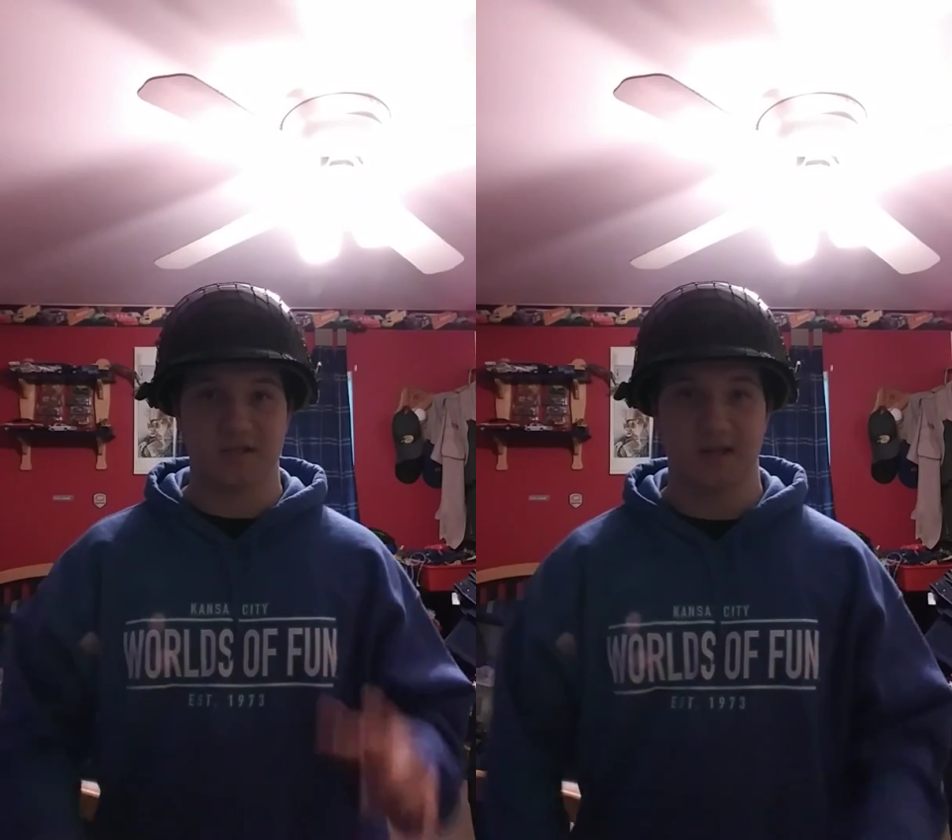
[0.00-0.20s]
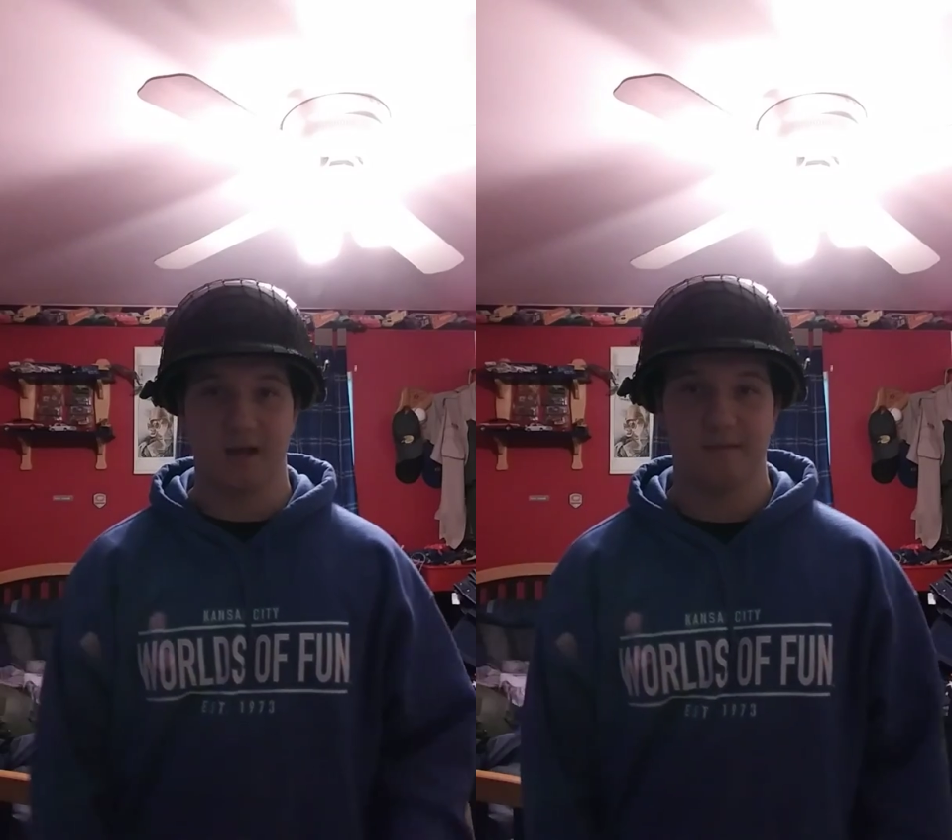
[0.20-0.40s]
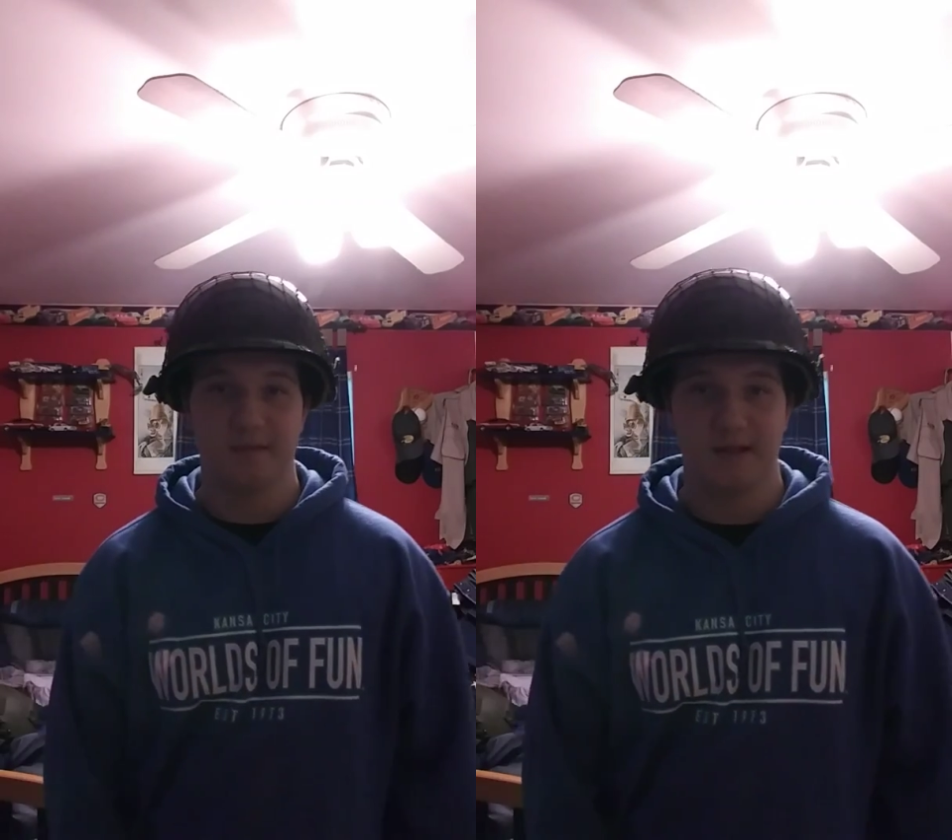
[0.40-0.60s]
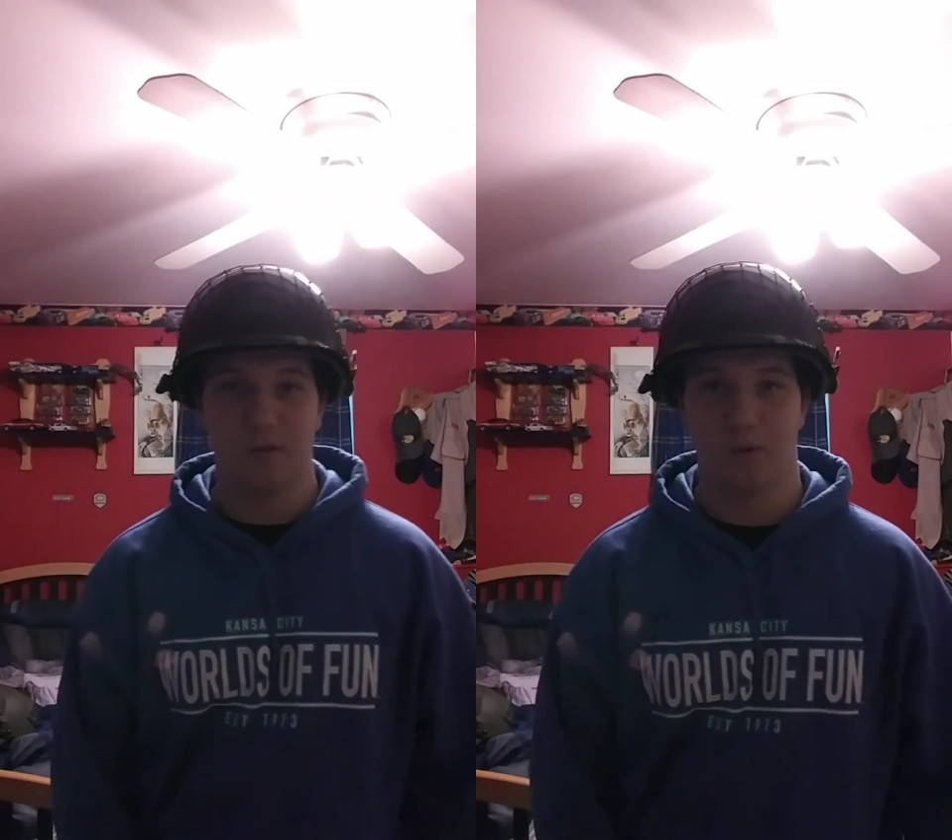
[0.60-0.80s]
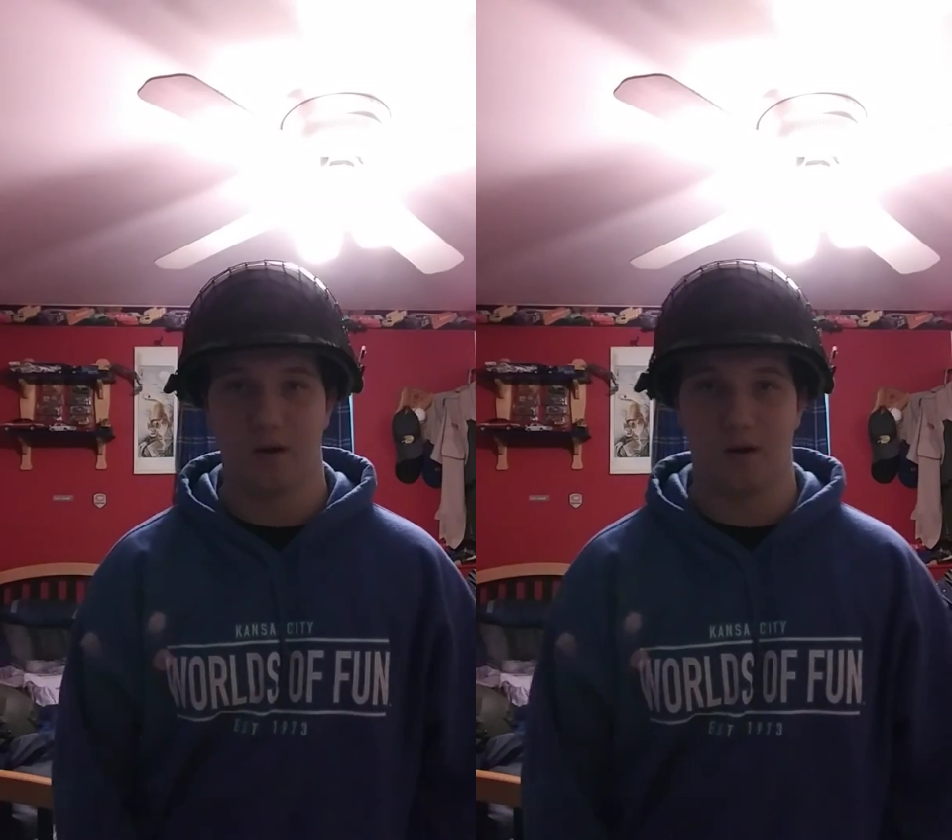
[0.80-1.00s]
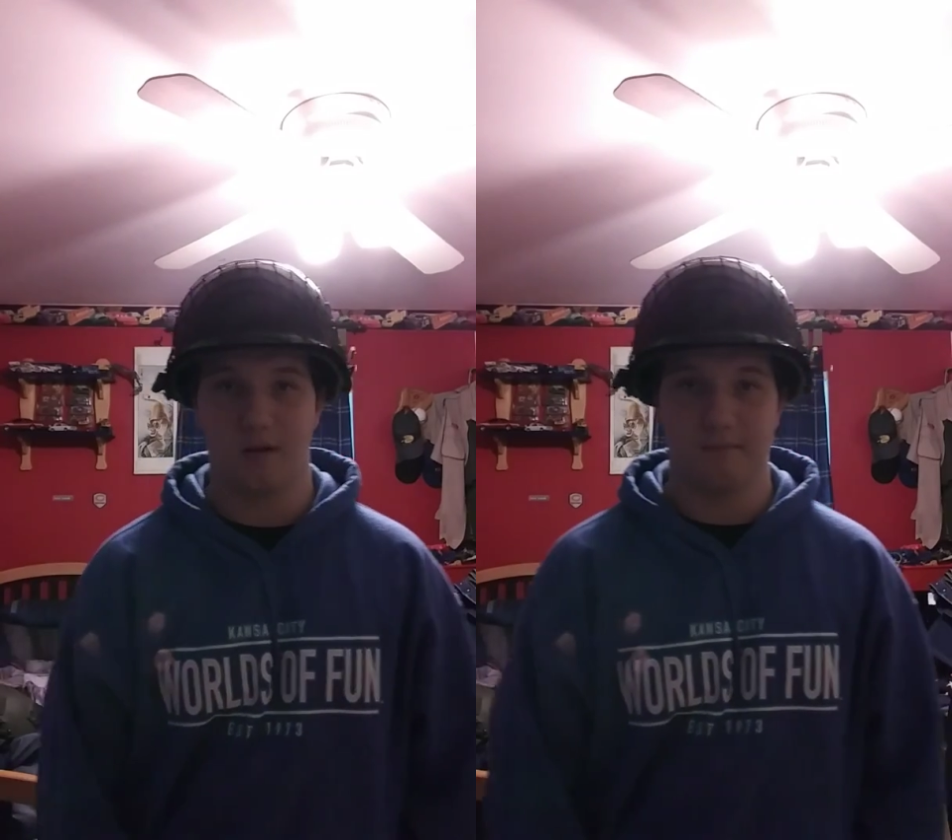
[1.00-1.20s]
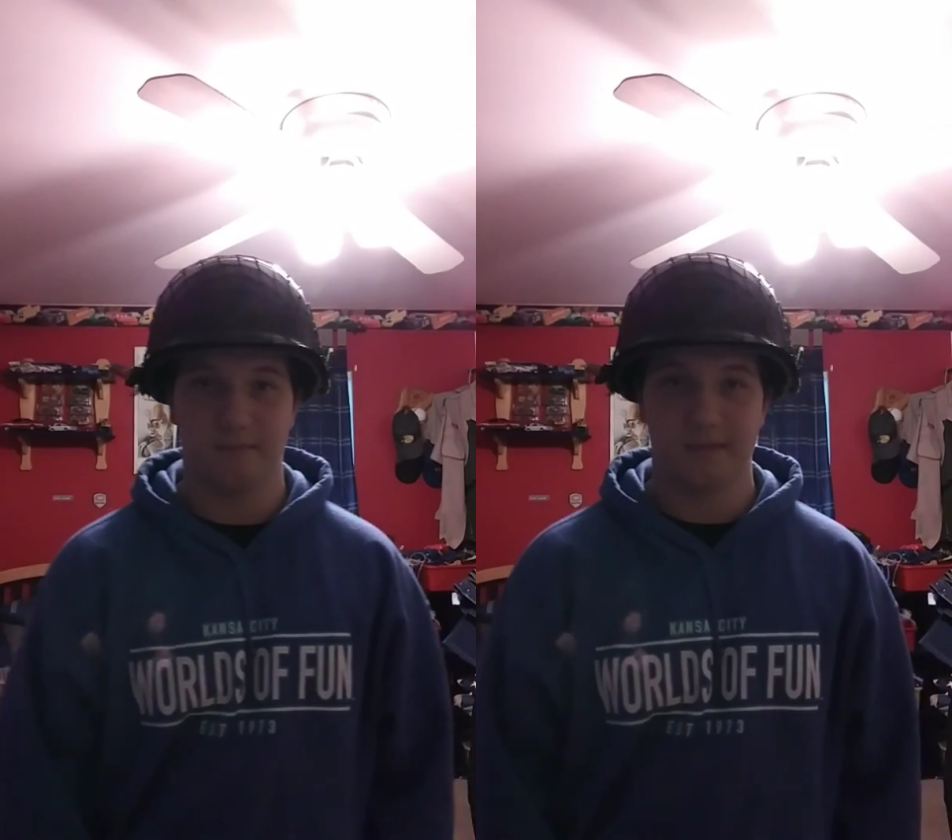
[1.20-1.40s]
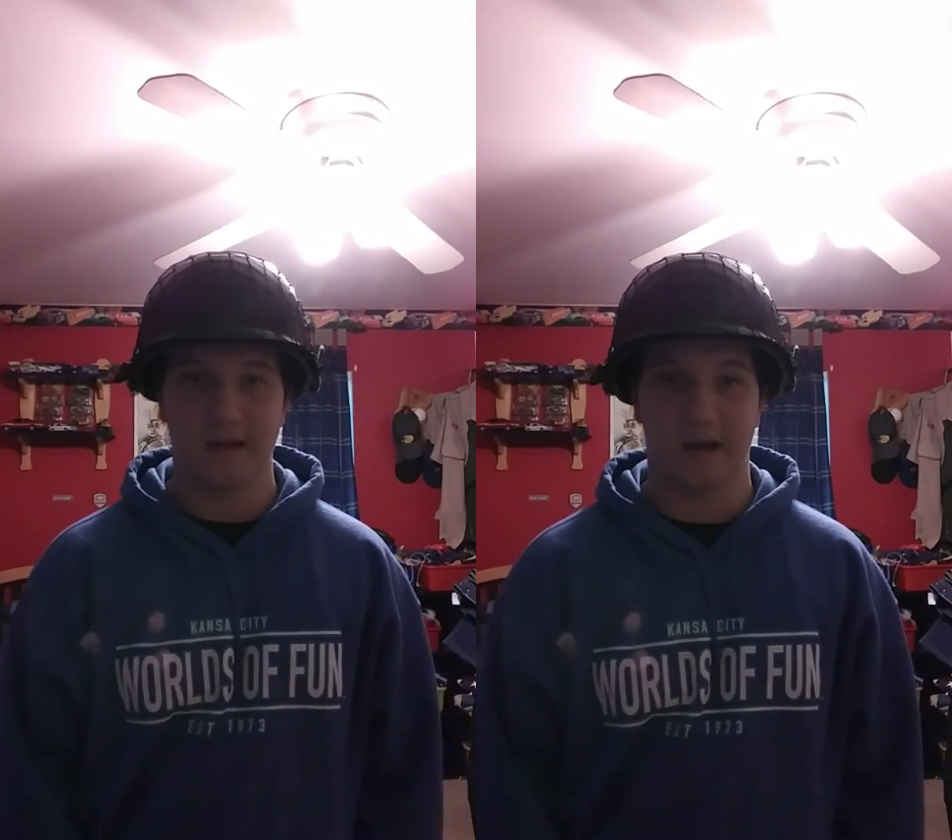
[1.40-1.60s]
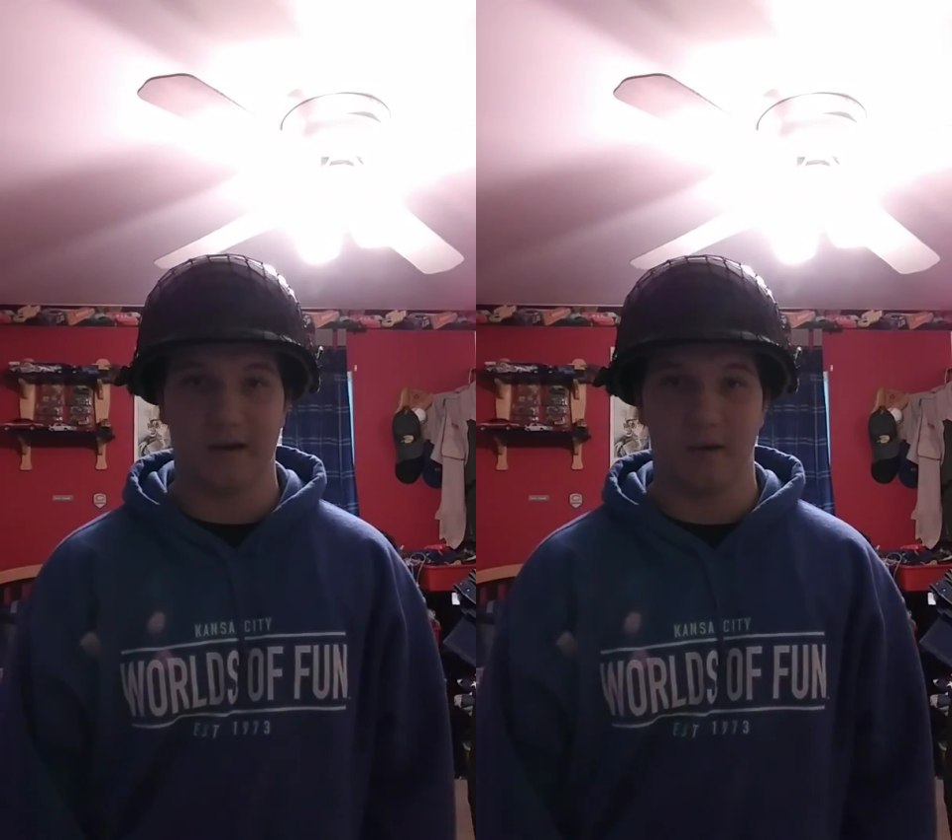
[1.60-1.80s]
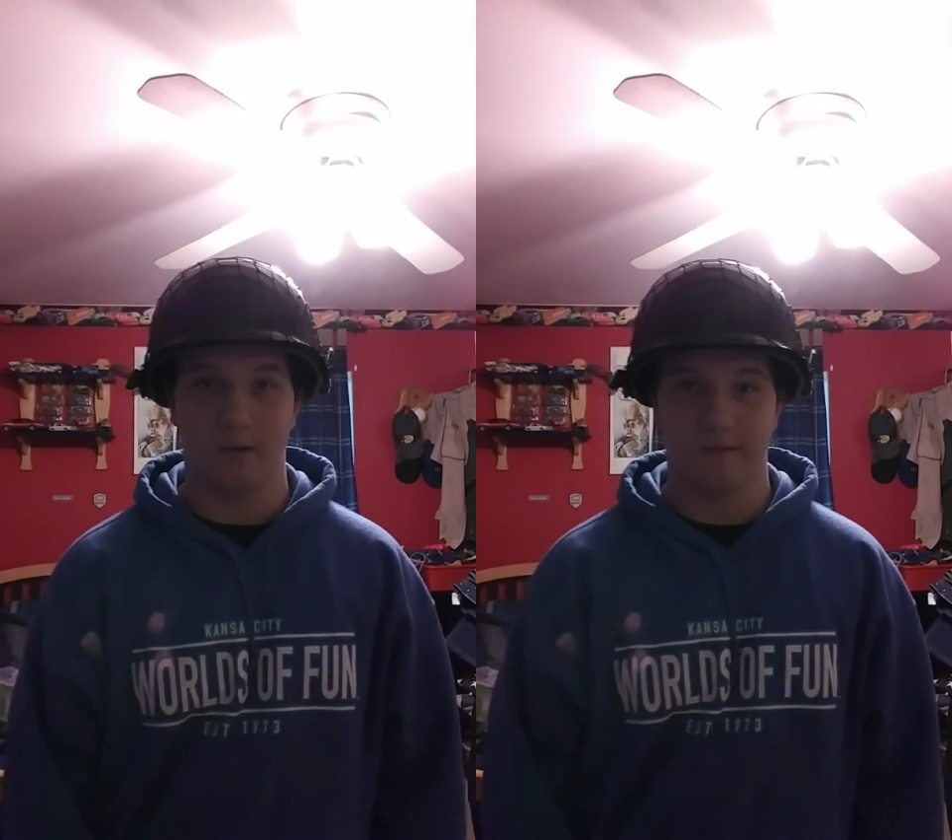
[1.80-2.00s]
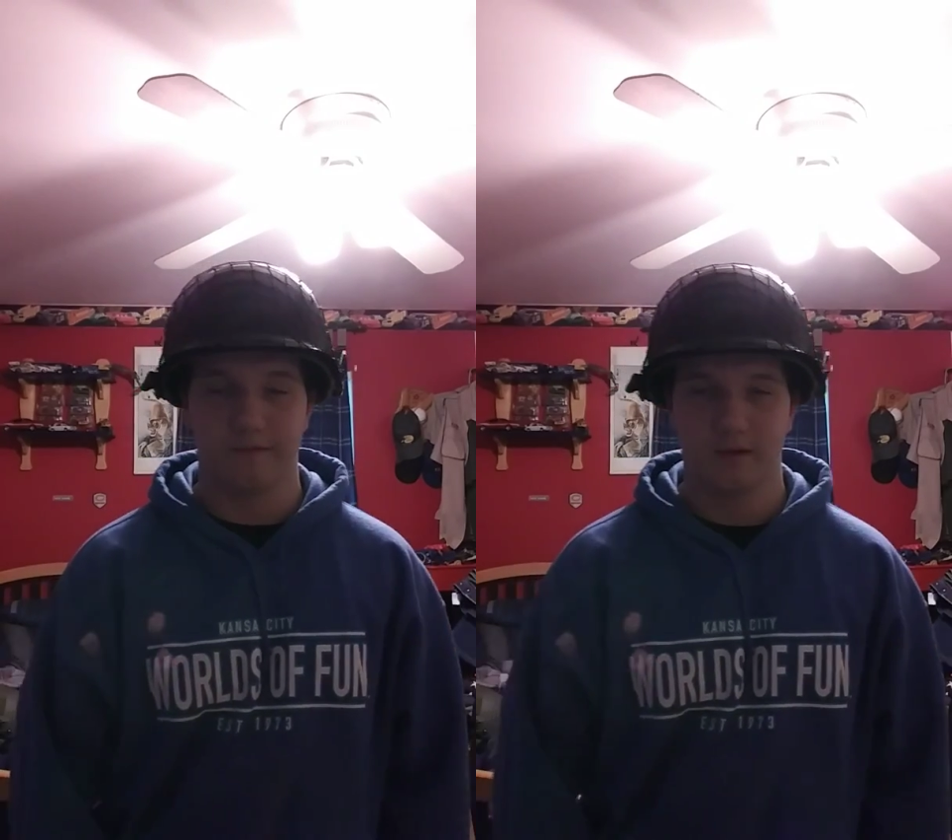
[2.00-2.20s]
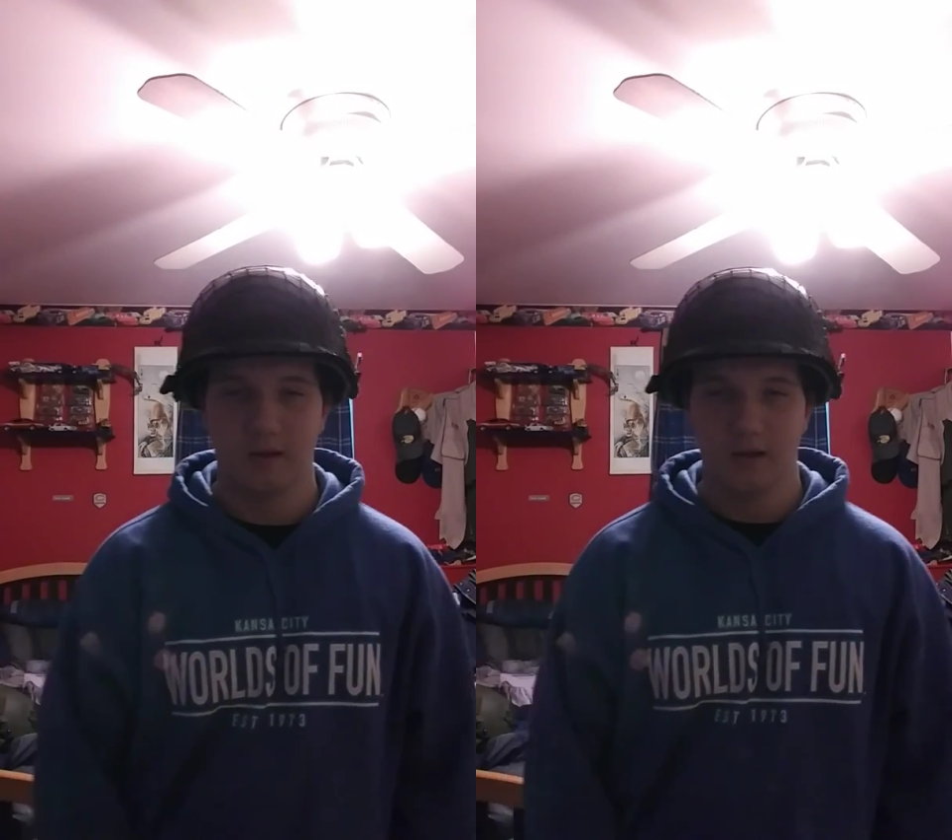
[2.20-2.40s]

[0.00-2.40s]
that he went on than I know of.